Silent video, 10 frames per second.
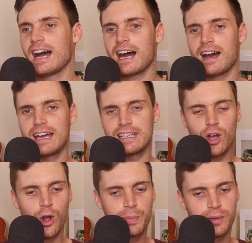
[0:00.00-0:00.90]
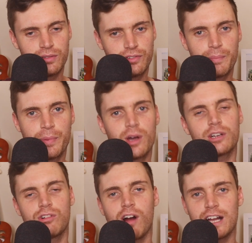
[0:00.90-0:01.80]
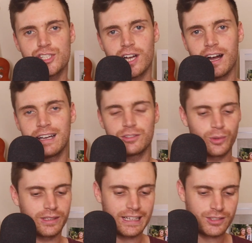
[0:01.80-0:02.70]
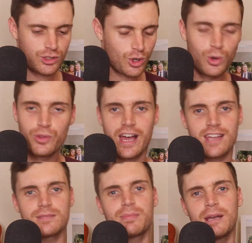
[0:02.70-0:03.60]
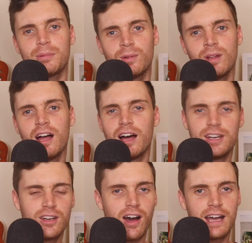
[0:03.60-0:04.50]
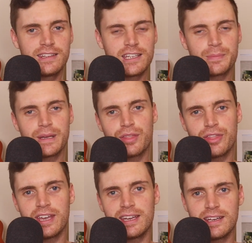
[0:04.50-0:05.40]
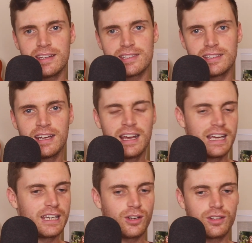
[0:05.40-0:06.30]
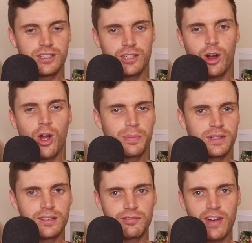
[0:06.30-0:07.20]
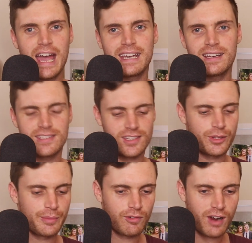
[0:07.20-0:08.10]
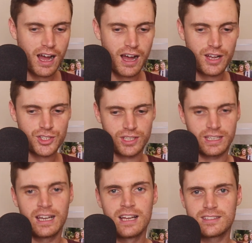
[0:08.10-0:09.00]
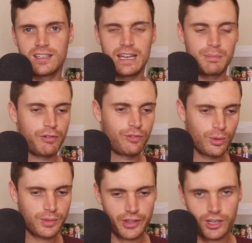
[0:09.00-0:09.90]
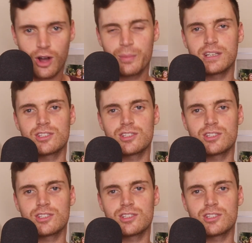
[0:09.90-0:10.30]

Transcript: and he opened for Bert Kreischer, doing like 2,000 people a night in these big theaters, and he got opened in Vegas at the Mirage, and he performed at the Comedy